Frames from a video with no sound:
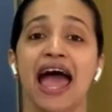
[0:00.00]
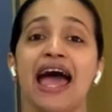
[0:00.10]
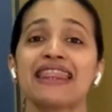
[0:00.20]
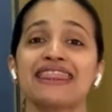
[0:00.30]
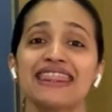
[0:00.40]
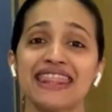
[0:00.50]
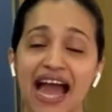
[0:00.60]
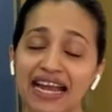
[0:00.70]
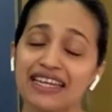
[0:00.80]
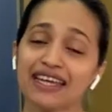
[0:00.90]
And
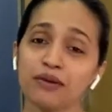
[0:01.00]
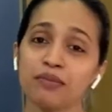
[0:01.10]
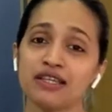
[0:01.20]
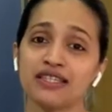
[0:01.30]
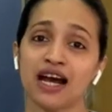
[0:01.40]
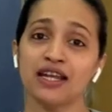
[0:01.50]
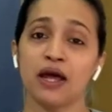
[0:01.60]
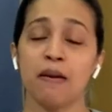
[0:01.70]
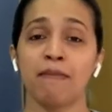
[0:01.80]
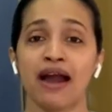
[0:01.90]
that can be
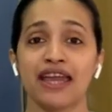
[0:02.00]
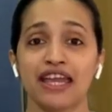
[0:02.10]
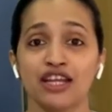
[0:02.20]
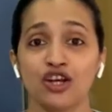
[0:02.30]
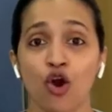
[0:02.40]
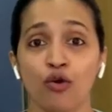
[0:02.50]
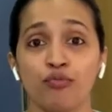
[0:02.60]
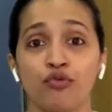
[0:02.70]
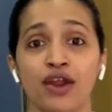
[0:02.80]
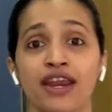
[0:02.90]
done by
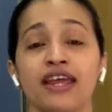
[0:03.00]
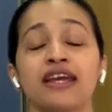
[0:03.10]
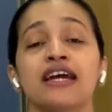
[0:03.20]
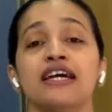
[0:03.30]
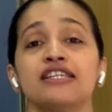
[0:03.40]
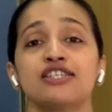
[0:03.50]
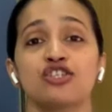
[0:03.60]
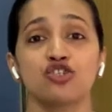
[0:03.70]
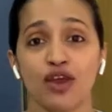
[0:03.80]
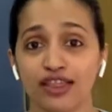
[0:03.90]
incorporating
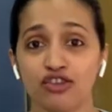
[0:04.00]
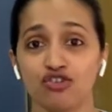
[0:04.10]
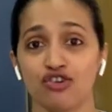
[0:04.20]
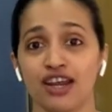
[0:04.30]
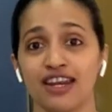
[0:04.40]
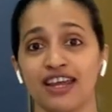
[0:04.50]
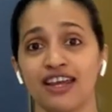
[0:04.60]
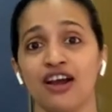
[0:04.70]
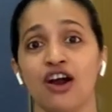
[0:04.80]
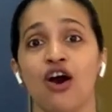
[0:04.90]
strength
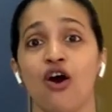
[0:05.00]
training,